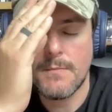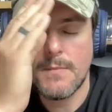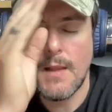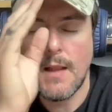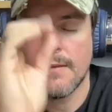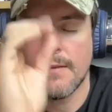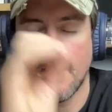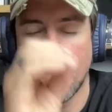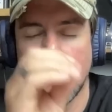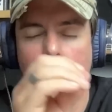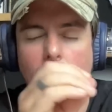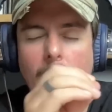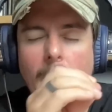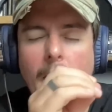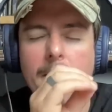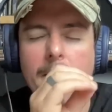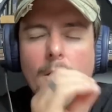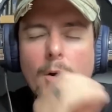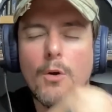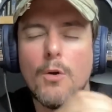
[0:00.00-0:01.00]
Now
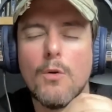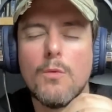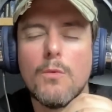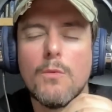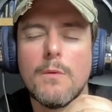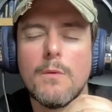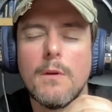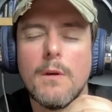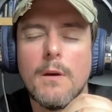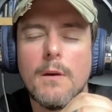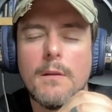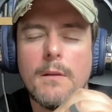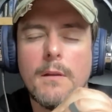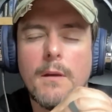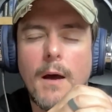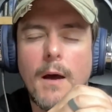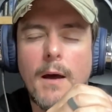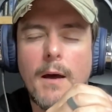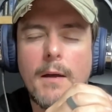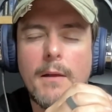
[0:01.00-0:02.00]
I know
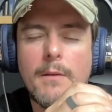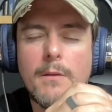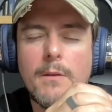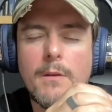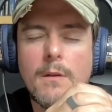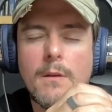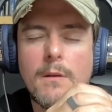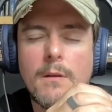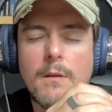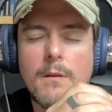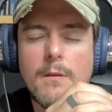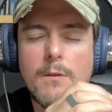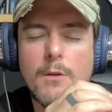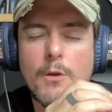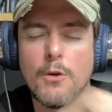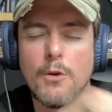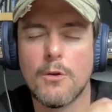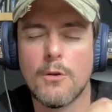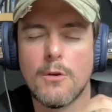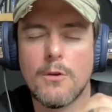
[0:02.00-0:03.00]

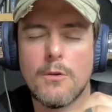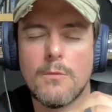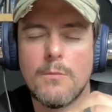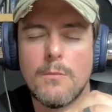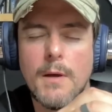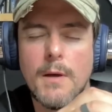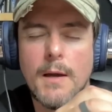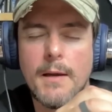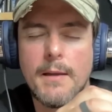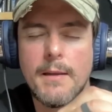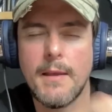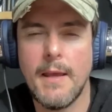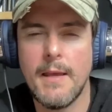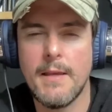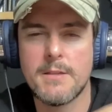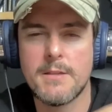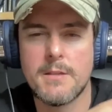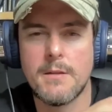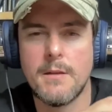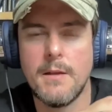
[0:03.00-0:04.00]
your
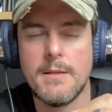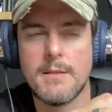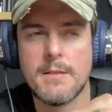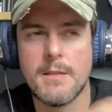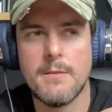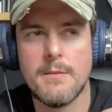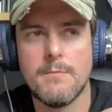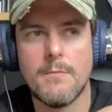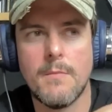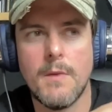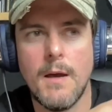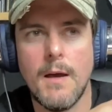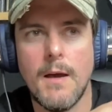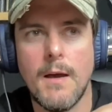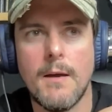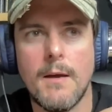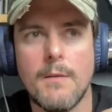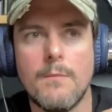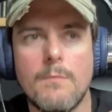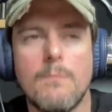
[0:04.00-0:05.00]
case isn't
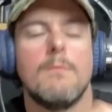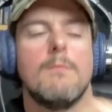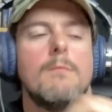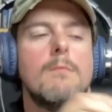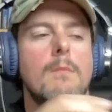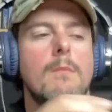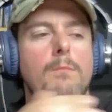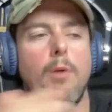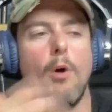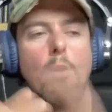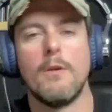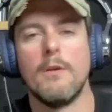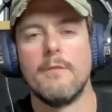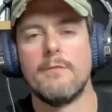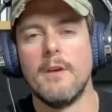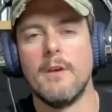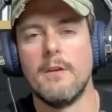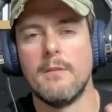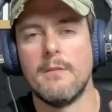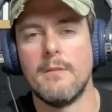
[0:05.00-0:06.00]
part of
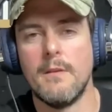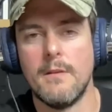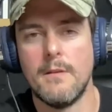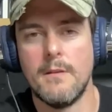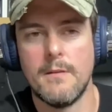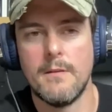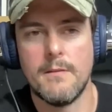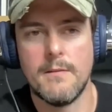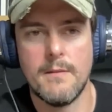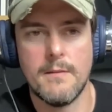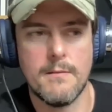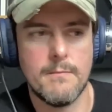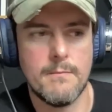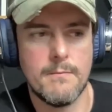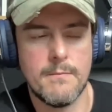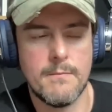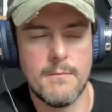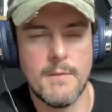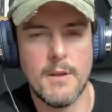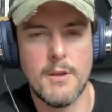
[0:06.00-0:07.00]
the
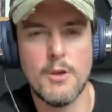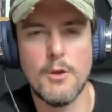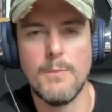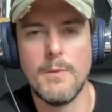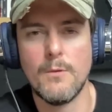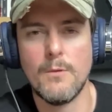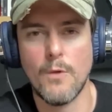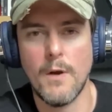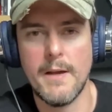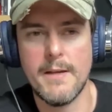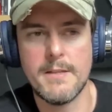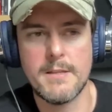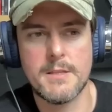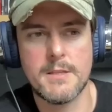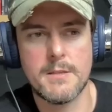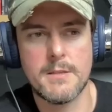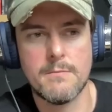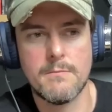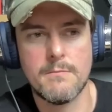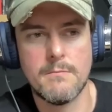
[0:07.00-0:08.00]
human
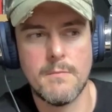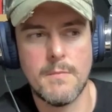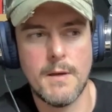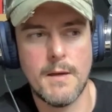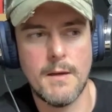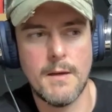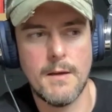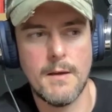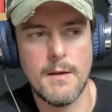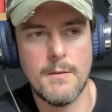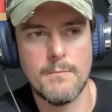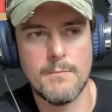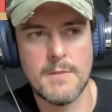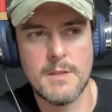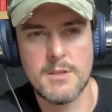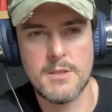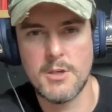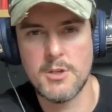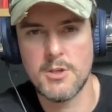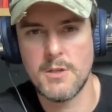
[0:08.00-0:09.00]
rights
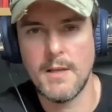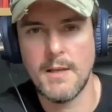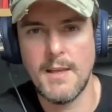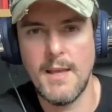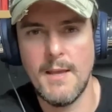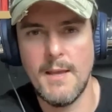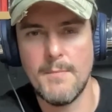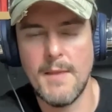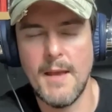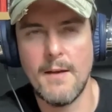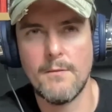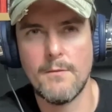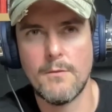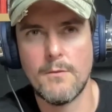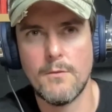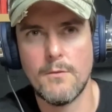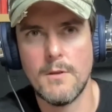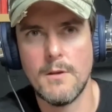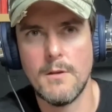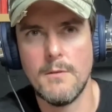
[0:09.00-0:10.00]
decision that came down
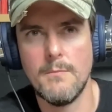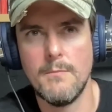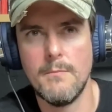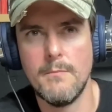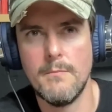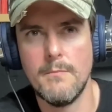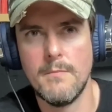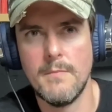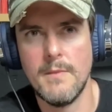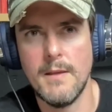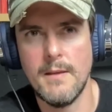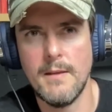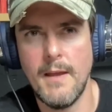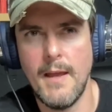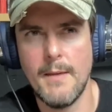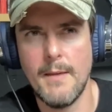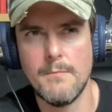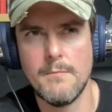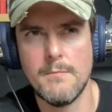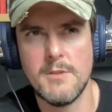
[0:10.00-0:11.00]
through the
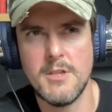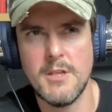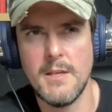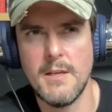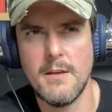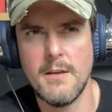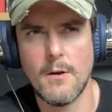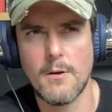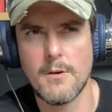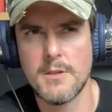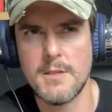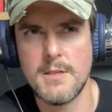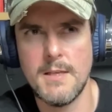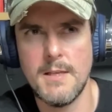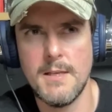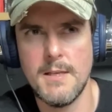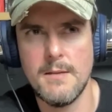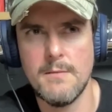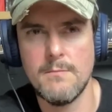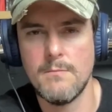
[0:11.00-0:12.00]

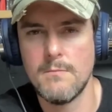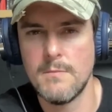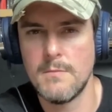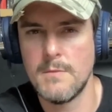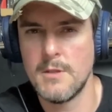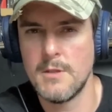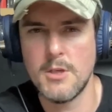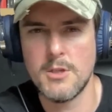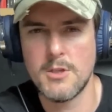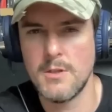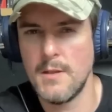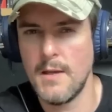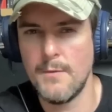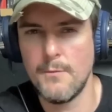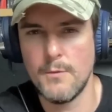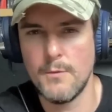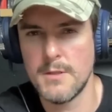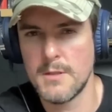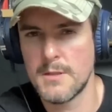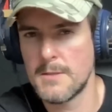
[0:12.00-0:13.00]
MGRC decision that
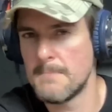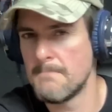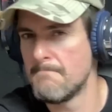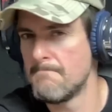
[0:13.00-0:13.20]
was